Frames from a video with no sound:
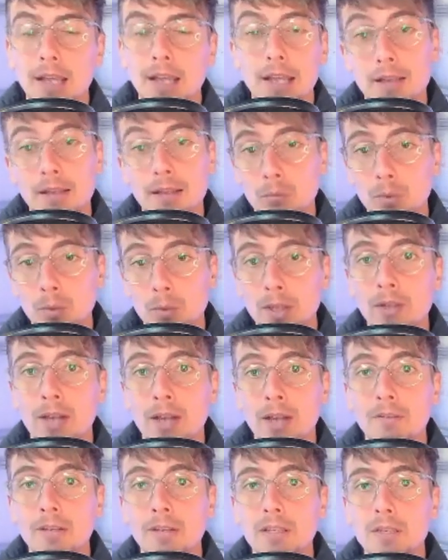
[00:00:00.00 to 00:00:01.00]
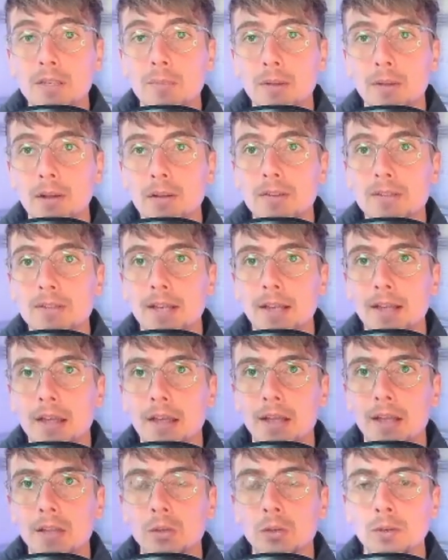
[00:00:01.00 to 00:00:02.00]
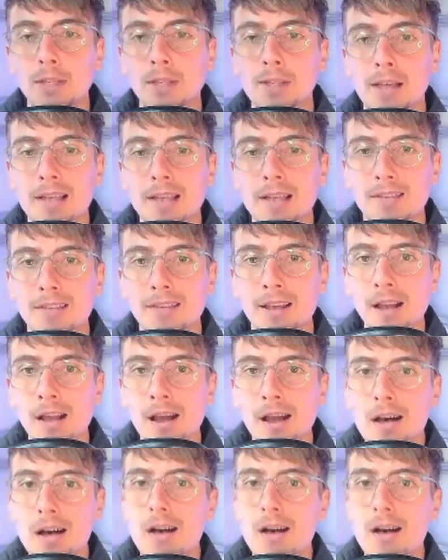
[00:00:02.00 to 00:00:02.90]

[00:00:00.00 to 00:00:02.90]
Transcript: And when you have an experience like that and you realize like,